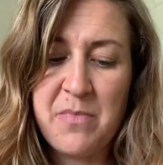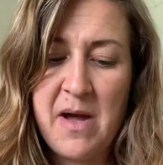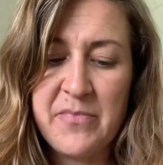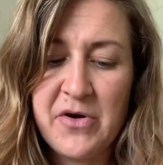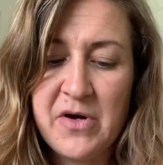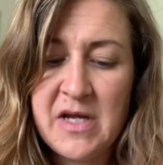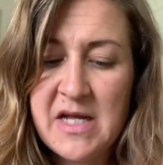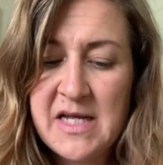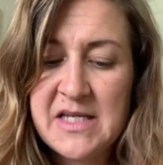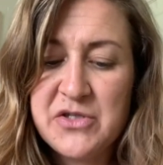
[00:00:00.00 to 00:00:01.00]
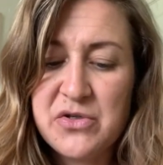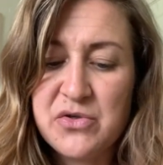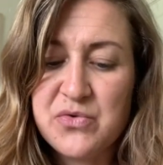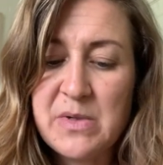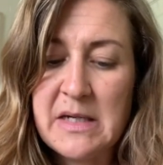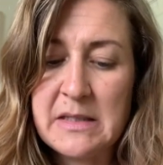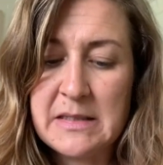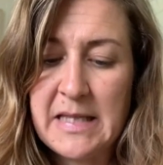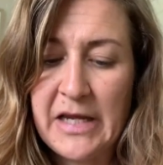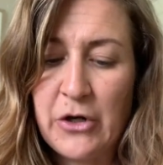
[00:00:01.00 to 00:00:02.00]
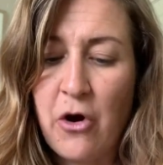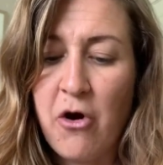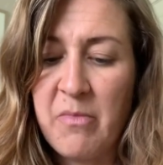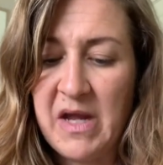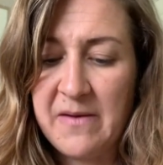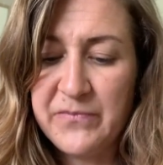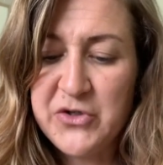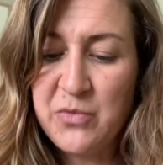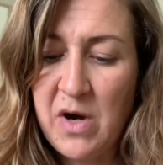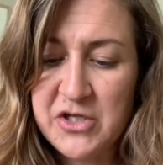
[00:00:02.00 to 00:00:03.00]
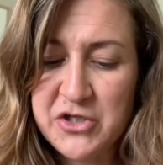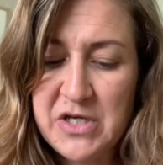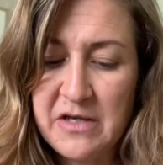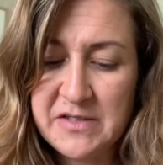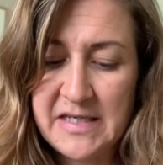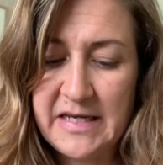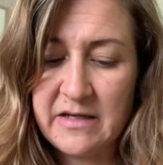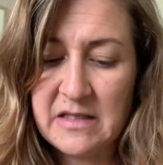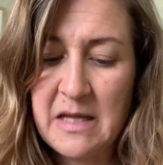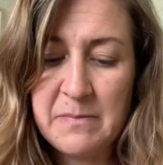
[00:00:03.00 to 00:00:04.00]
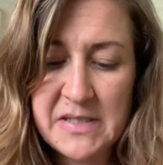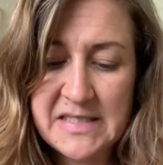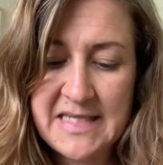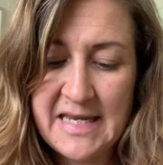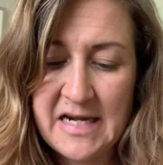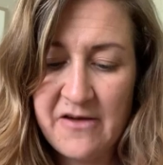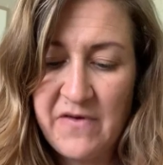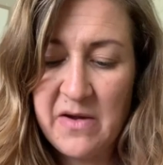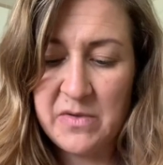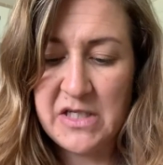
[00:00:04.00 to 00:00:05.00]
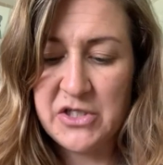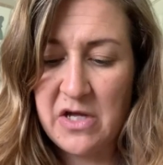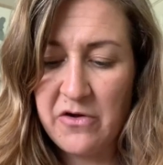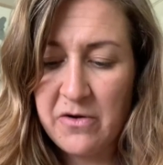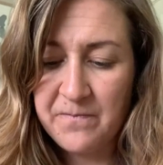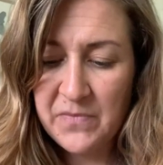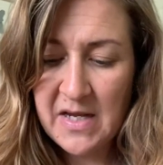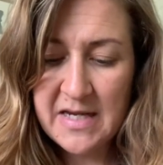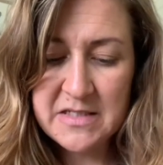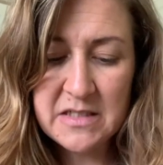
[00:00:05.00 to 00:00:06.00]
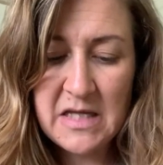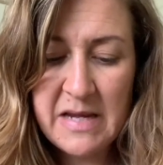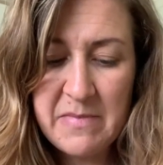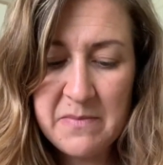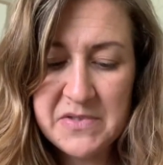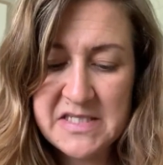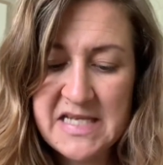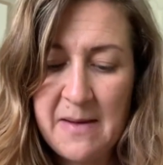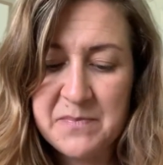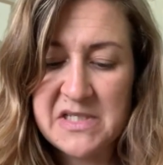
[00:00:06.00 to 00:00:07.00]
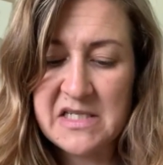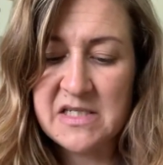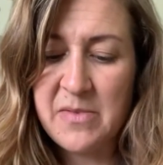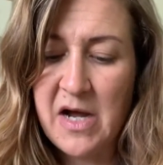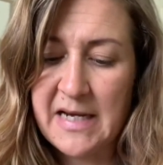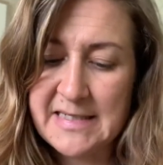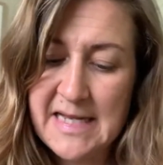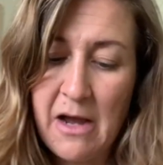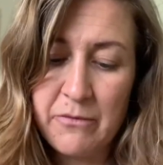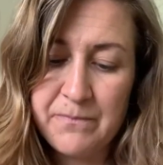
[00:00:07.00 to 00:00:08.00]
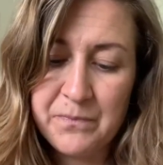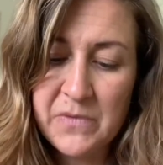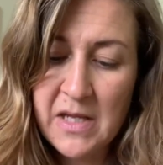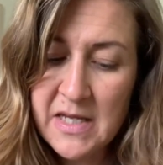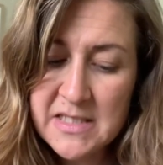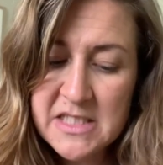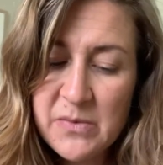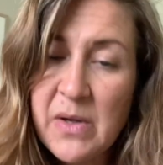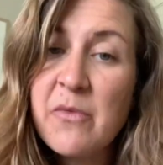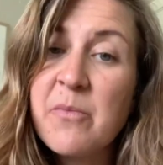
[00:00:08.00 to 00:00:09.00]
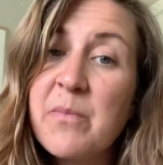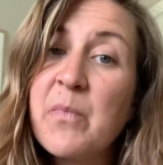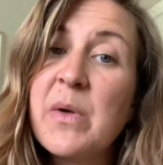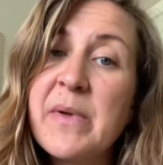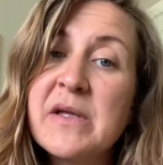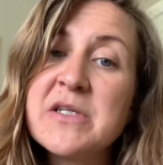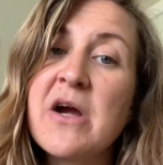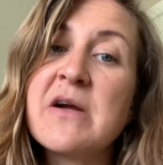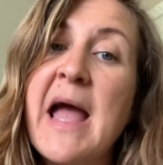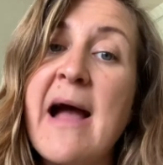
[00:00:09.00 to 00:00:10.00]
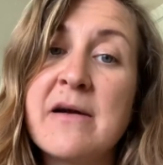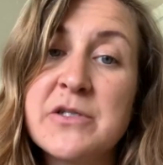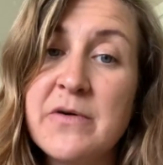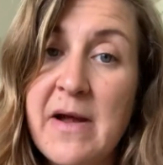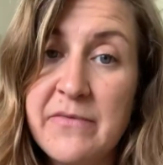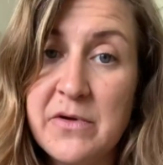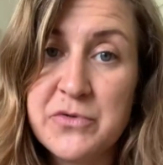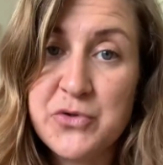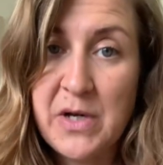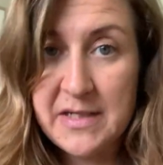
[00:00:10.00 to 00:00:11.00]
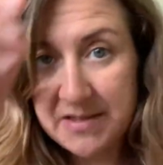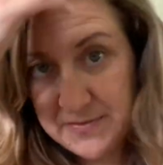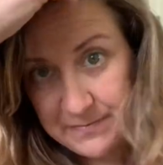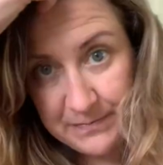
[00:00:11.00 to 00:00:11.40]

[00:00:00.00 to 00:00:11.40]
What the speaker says: Popper, "is to drill like an army, to watch Nelson and Columbus get in a fight with each other, and to climb up the steps and toboggan down. So we'll build our act around those tricks."